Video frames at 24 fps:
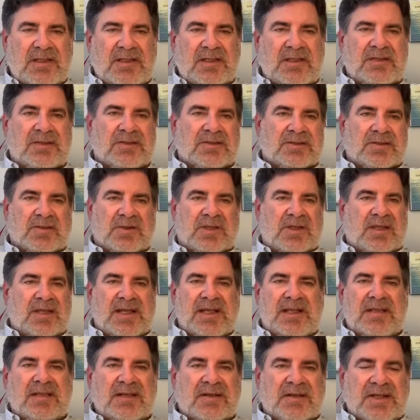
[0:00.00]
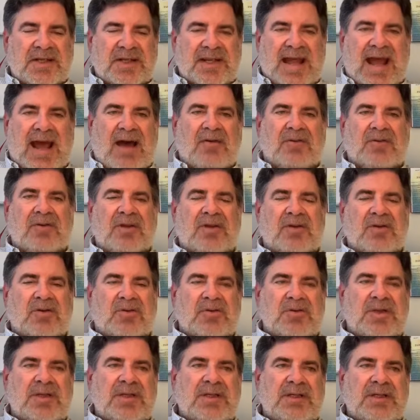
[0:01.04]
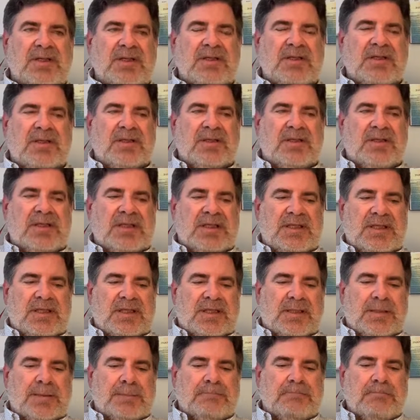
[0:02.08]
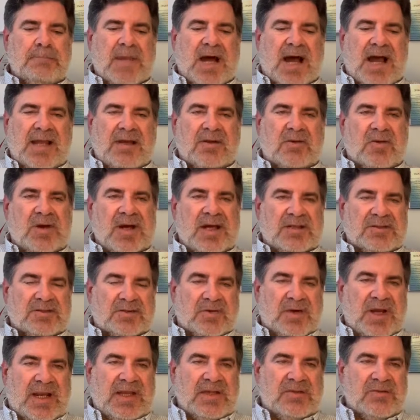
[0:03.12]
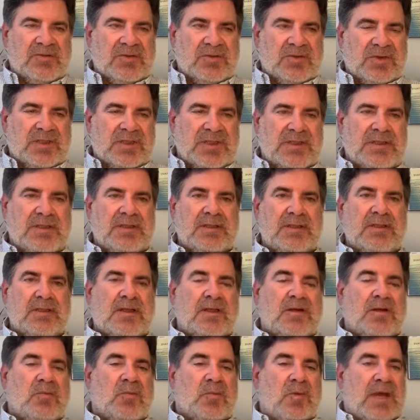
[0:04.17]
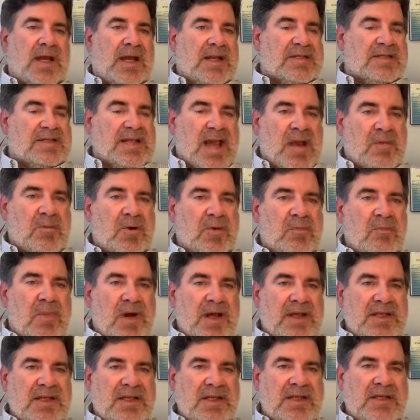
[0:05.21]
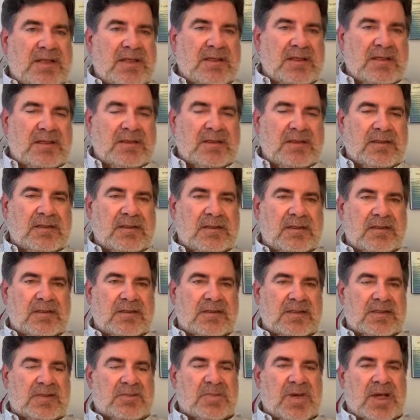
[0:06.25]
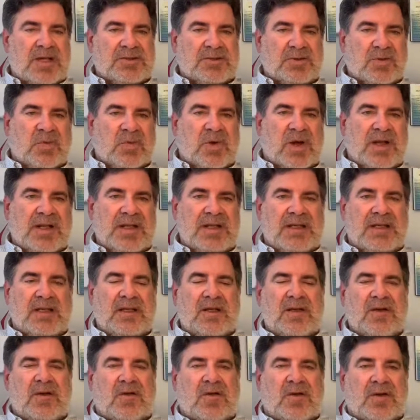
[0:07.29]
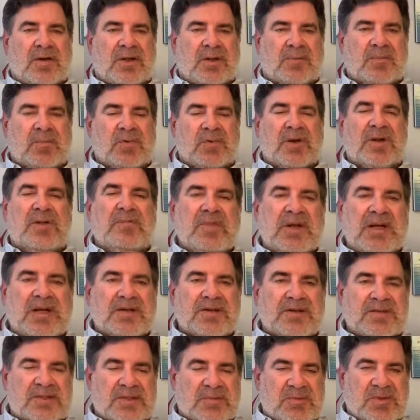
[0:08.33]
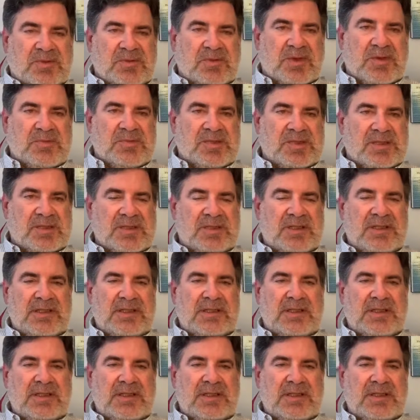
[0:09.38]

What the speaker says: There's a link there to download the iOS or Android. We got a Cyber Monday special running on a premier subscription.